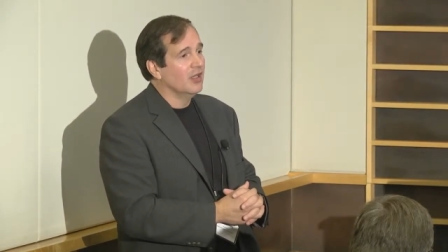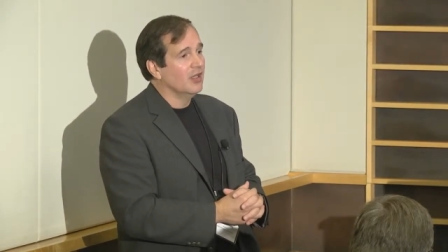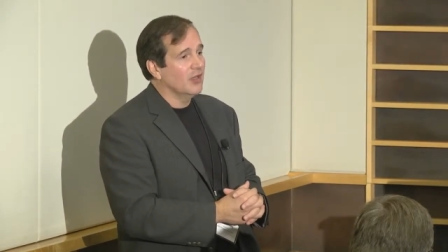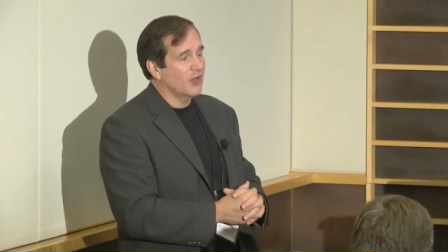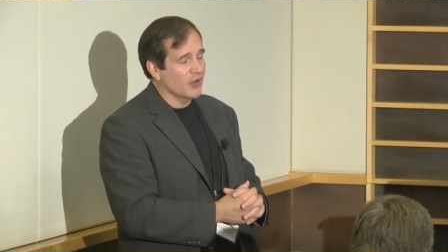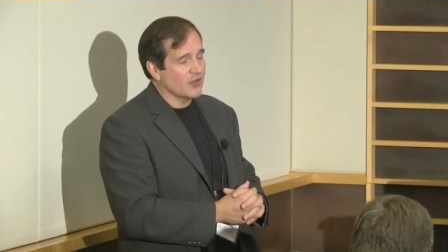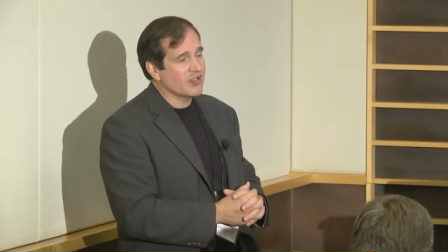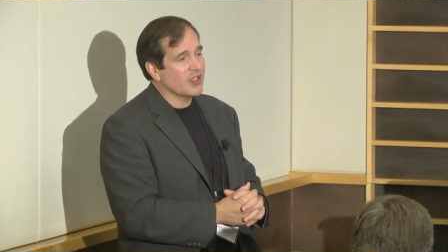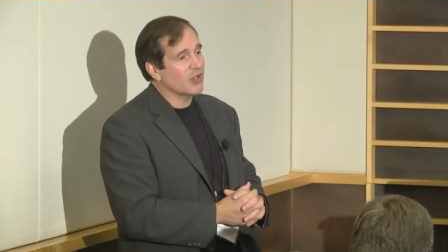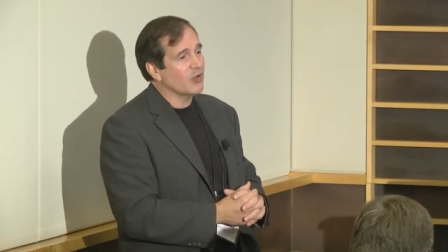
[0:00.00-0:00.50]

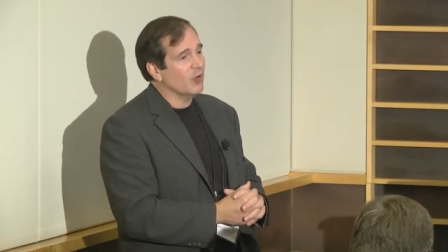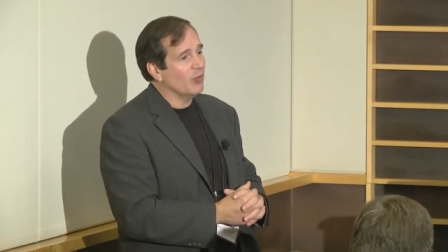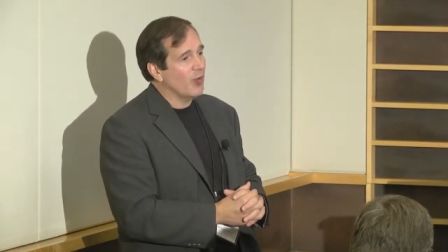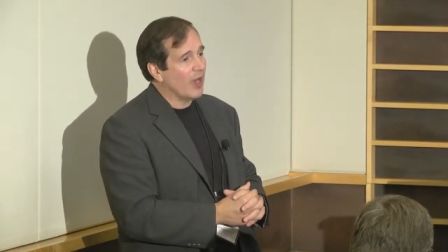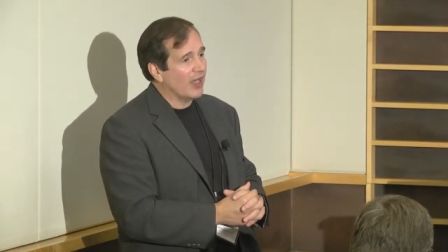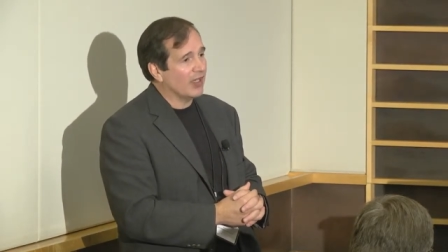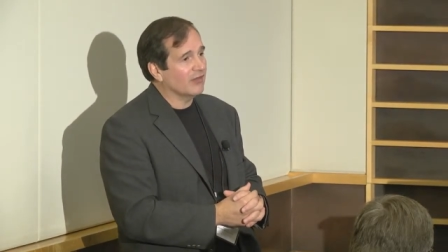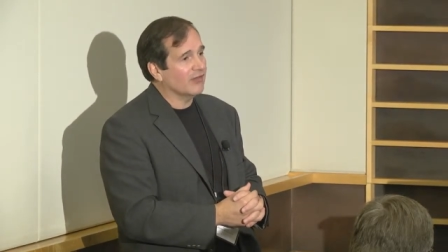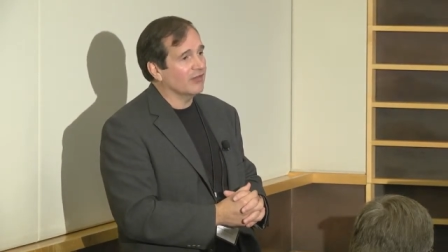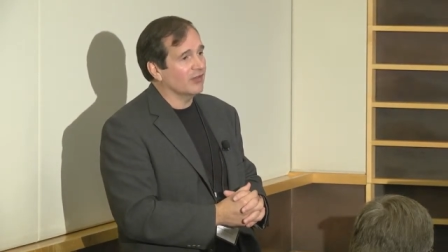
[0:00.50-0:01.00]
NoSQL
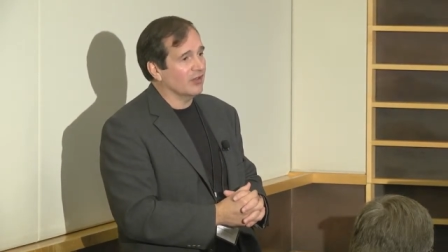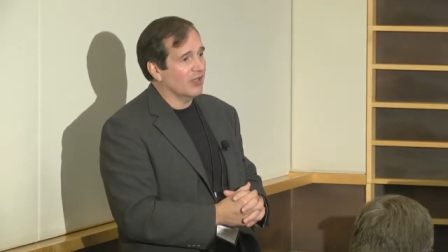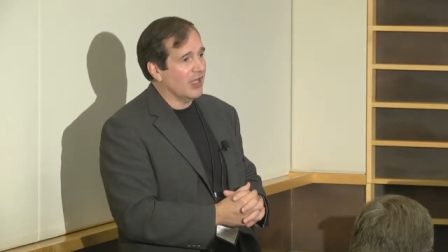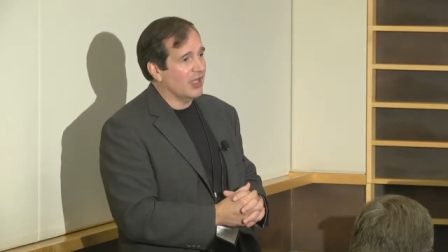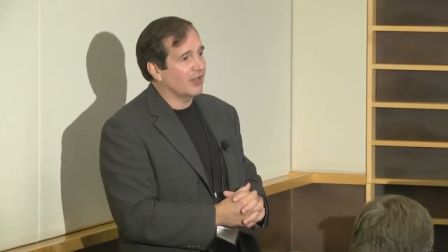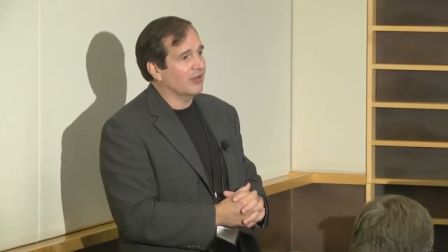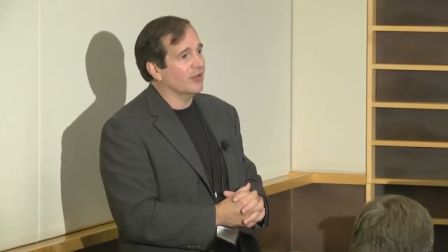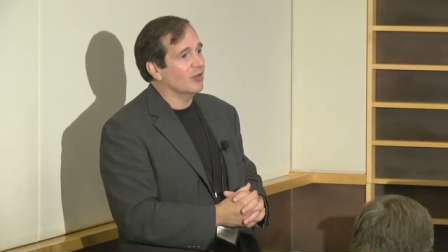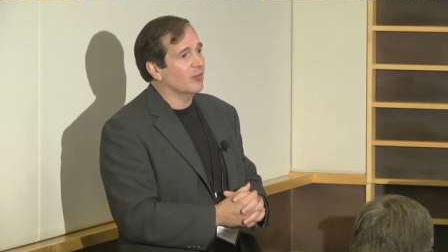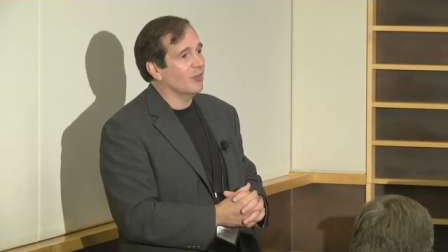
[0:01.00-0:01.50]
model for a
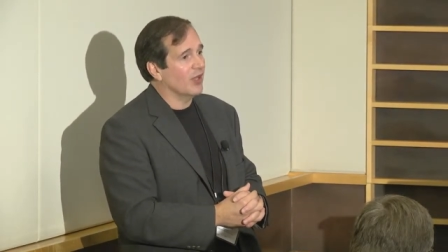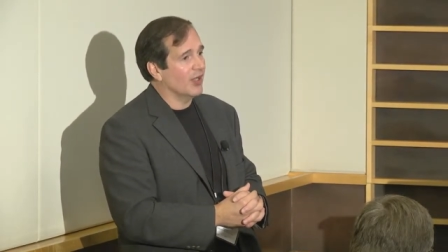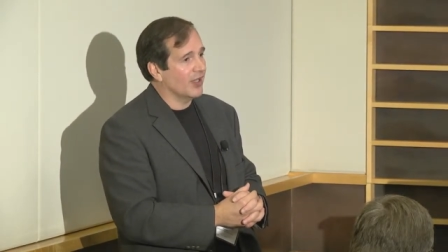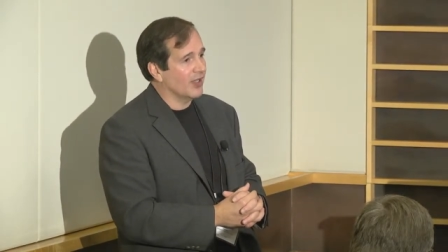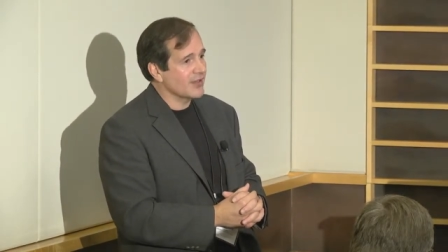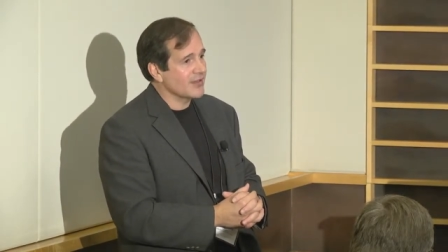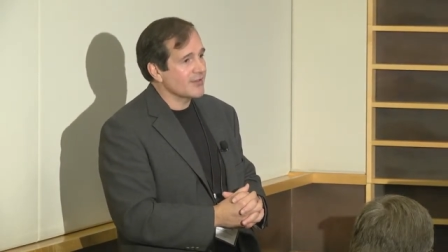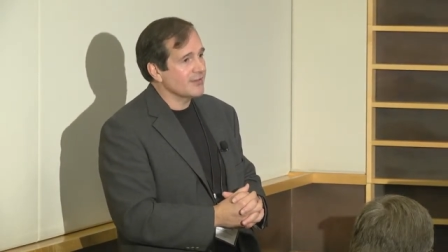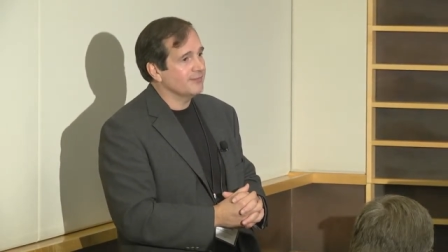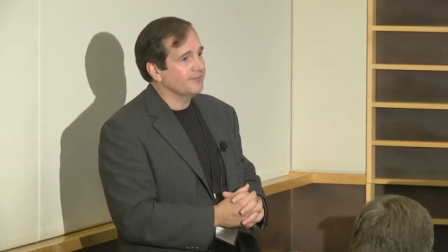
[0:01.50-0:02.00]
lot of their
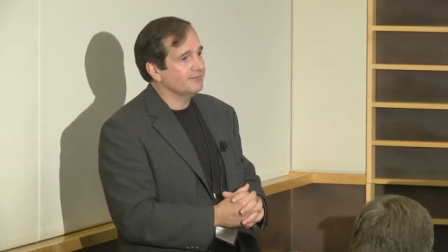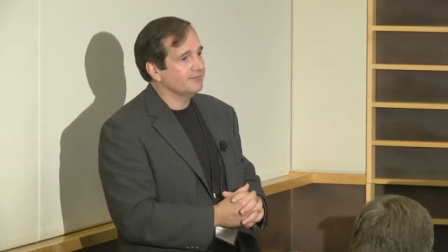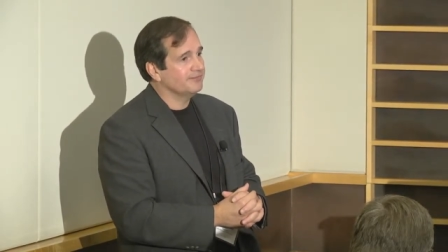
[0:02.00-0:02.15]
products.